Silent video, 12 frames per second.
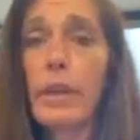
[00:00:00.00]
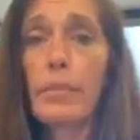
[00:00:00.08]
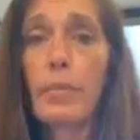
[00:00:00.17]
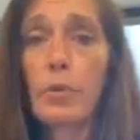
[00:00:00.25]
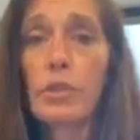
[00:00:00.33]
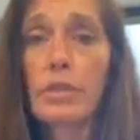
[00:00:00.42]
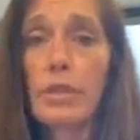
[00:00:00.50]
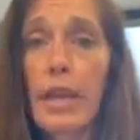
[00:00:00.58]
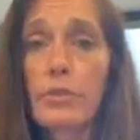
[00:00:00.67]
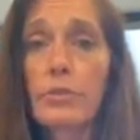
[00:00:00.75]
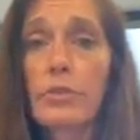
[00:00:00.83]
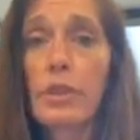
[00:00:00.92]
most
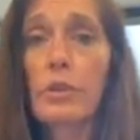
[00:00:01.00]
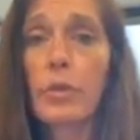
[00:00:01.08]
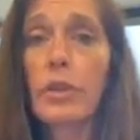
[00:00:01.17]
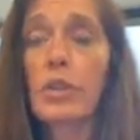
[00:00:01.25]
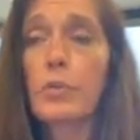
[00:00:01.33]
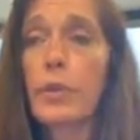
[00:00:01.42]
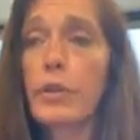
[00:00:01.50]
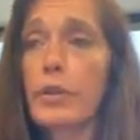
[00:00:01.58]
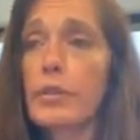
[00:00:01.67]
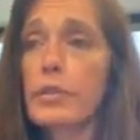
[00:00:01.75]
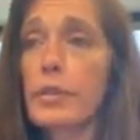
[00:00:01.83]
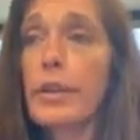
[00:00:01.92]
disasters that we
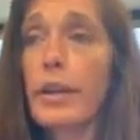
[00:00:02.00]
experience